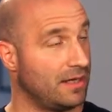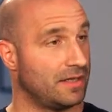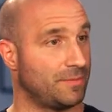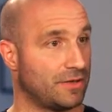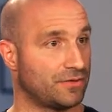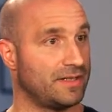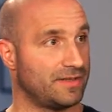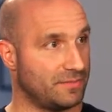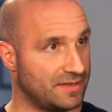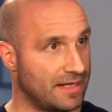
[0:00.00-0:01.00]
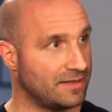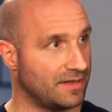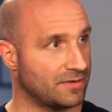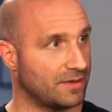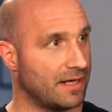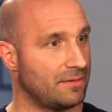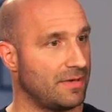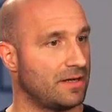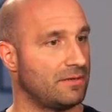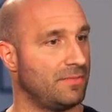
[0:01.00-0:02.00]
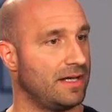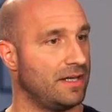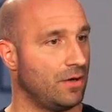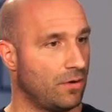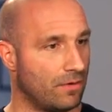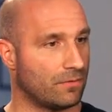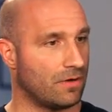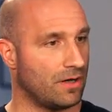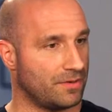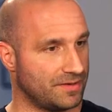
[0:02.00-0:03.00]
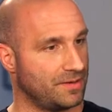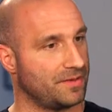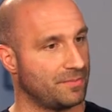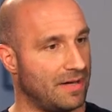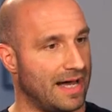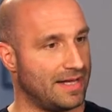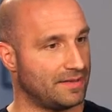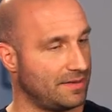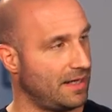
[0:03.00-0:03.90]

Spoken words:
especially in some states things are getting better, but overall there's still this bias,